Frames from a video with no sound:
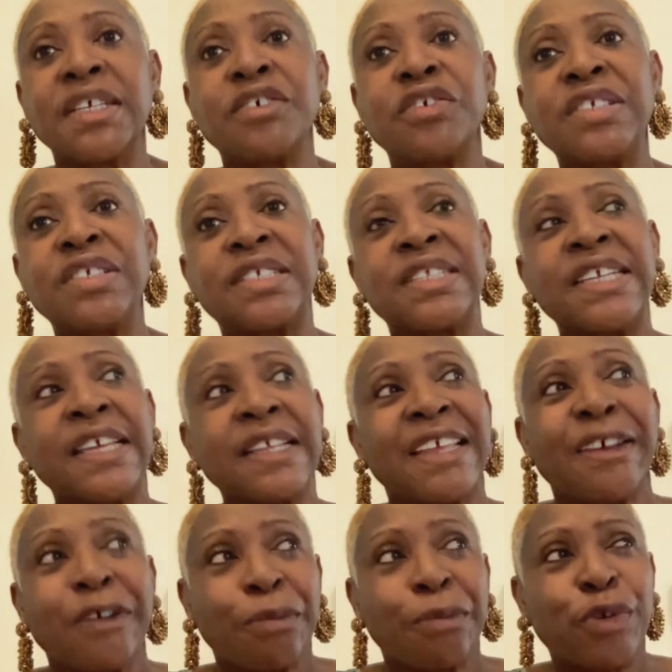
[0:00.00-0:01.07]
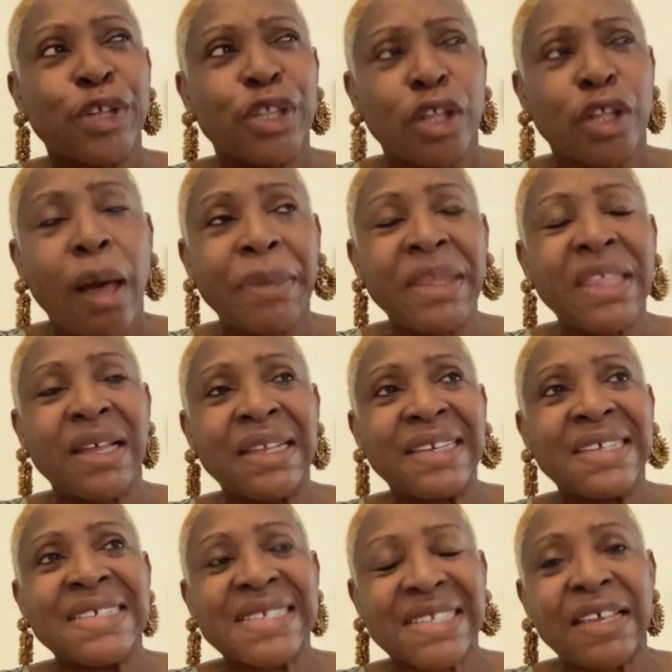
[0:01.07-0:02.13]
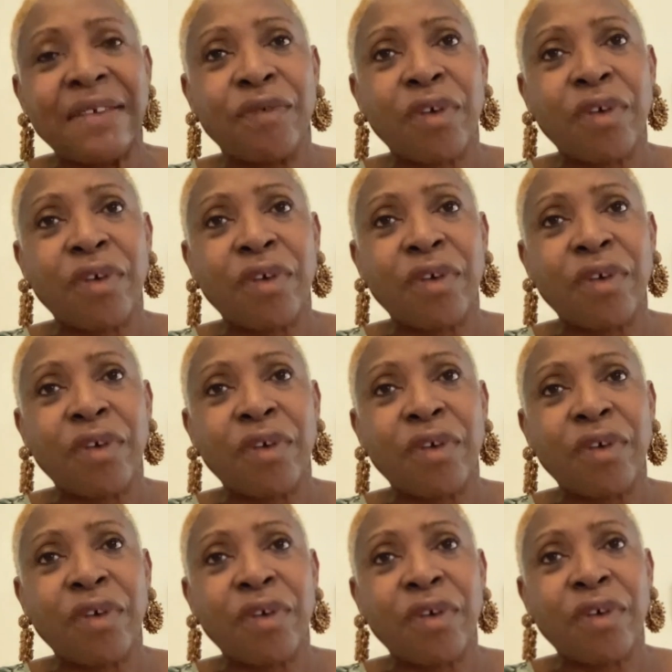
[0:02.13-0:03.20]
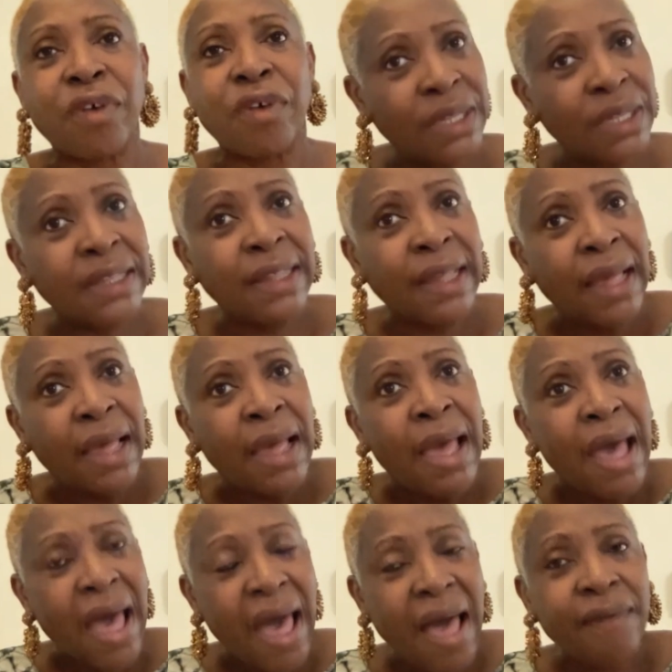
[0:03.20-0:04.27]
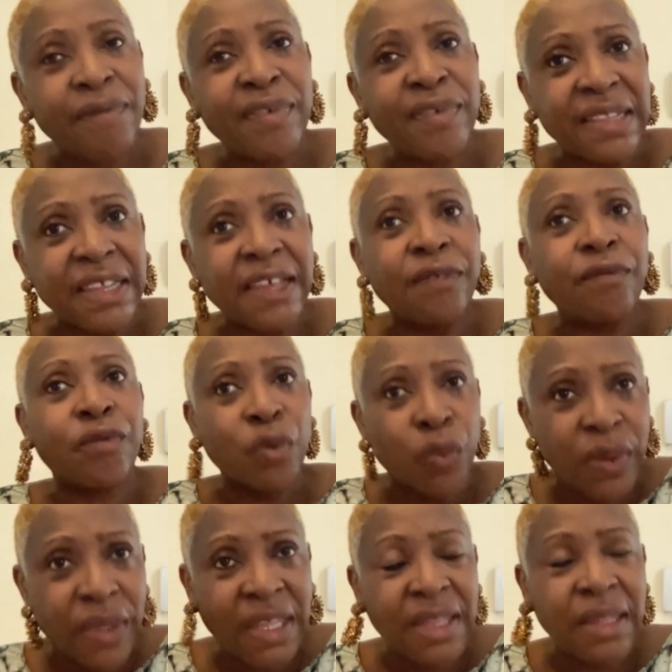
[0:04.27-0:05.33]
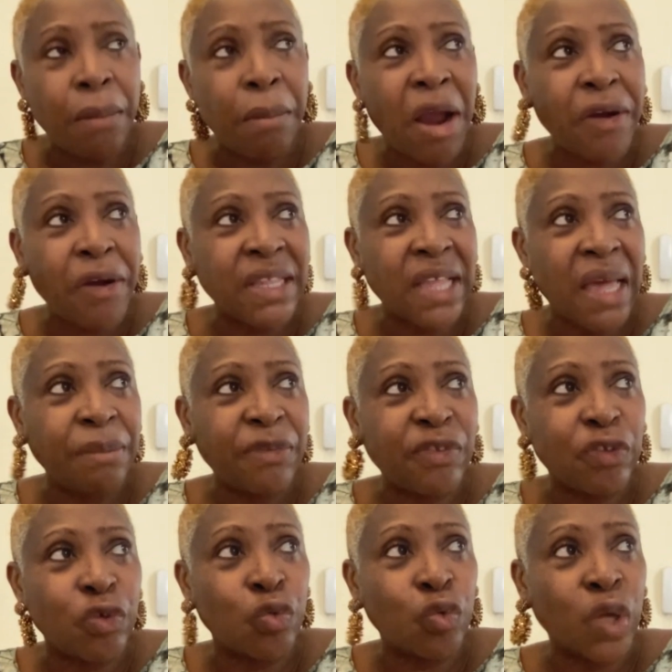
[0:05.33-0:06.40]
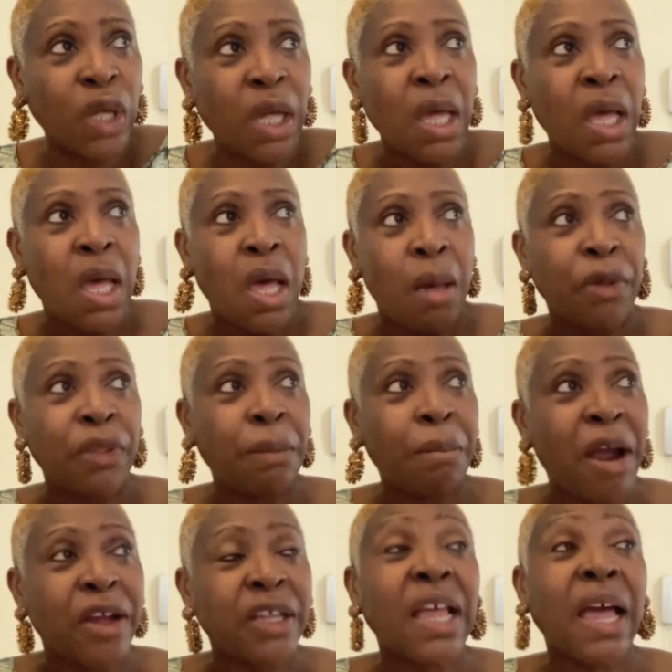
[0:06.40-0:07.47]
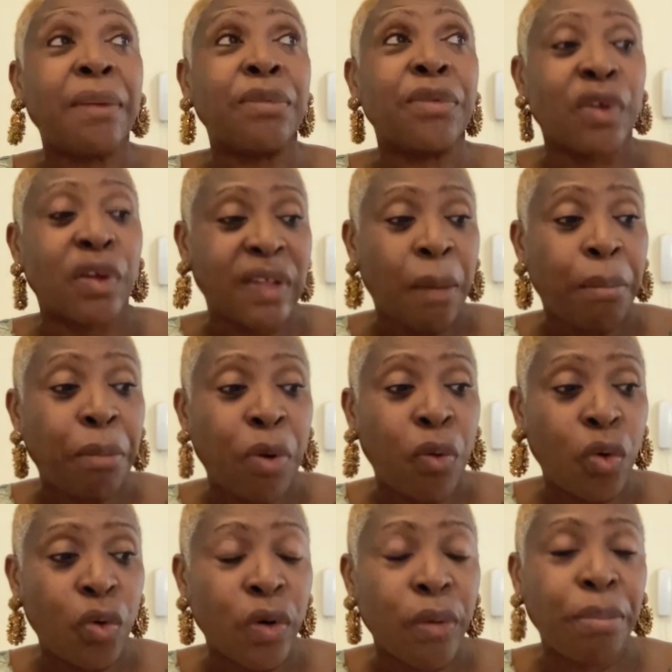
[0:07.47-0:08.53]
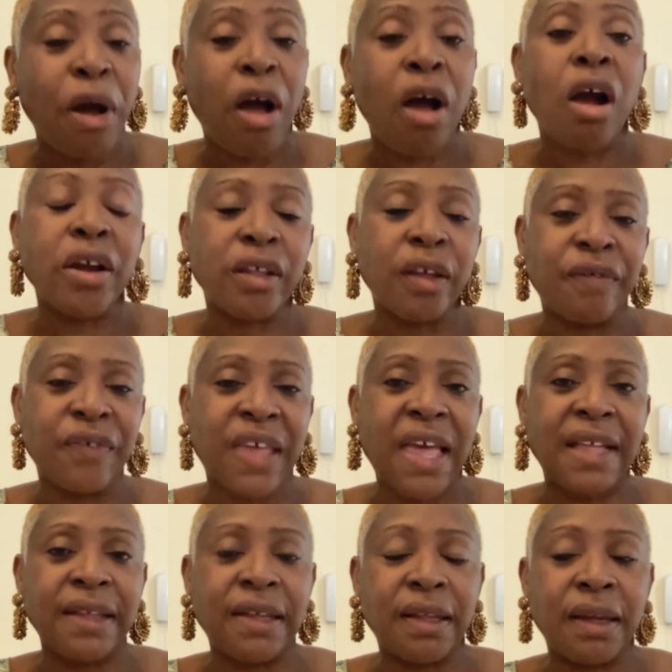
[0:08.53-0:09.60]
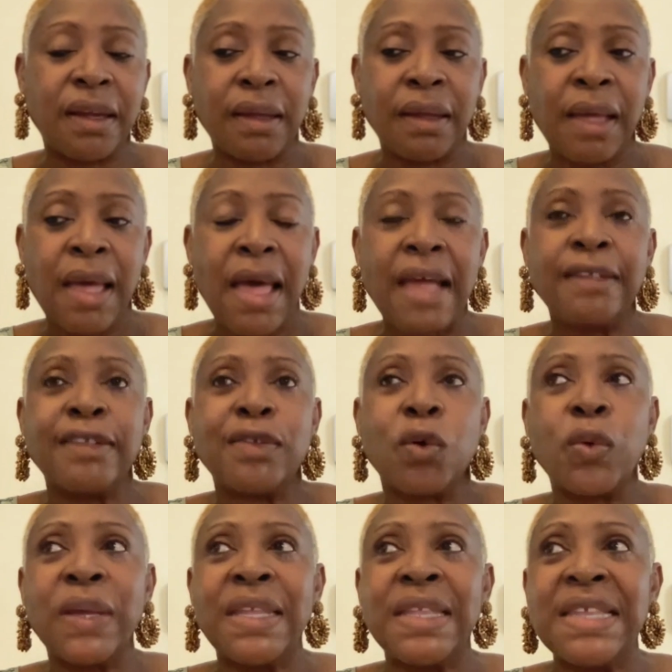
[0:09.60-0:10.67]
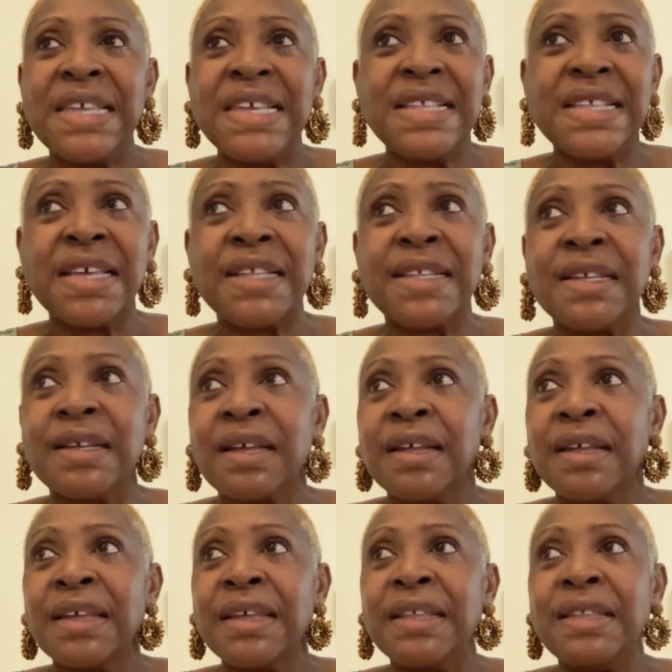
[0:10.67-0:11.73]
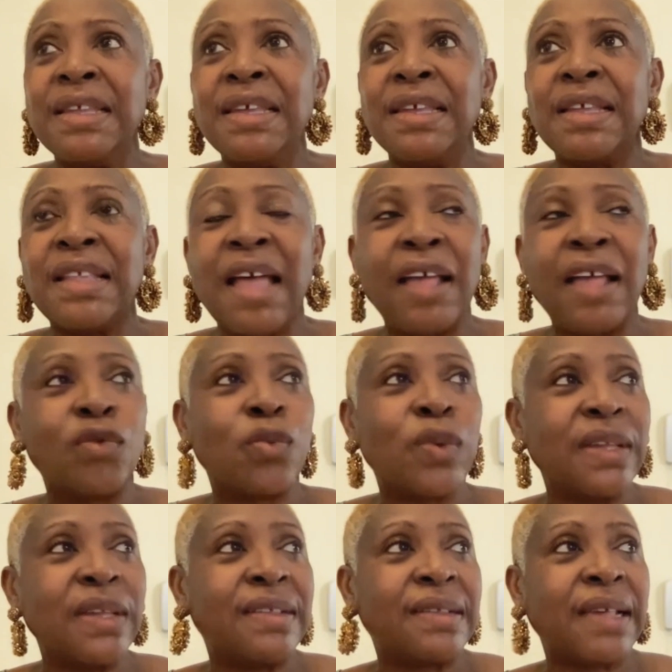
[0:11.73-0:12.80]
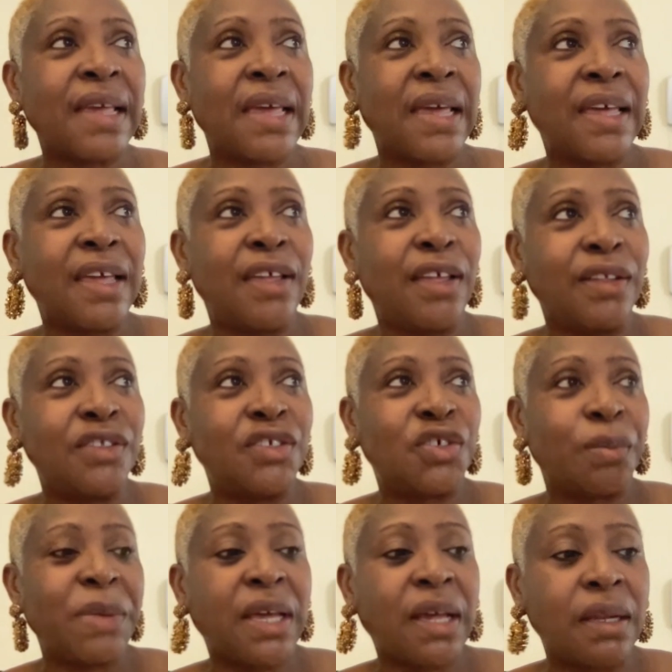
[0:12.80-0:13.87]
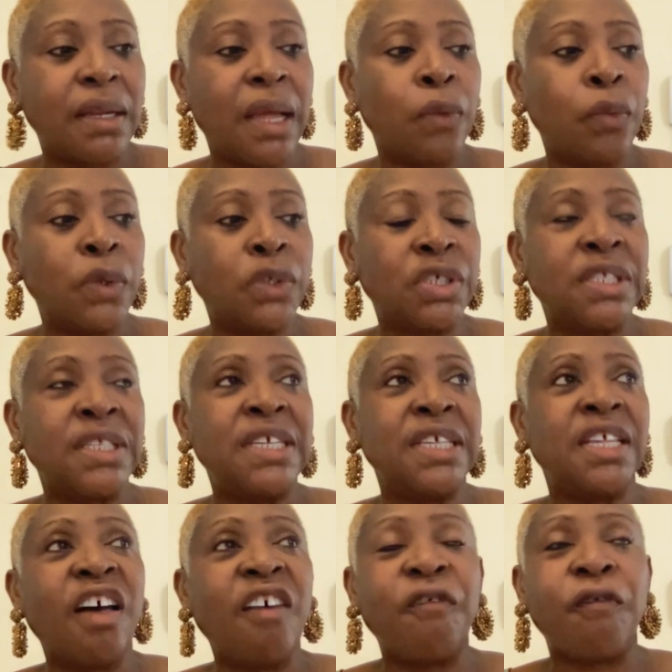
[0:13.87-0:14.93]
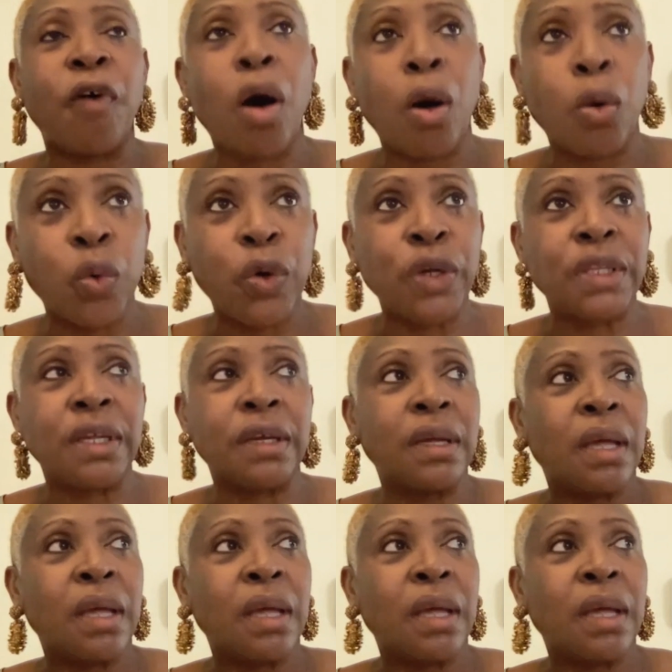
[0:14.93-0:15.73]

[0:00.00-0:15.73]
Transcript: They are predominantly slave colonies. And you did have slavery within the Maritimes too. But the Maritimes was a poorer part of Canada. And so it needed, as we say in Jamaican language, it needed a forward.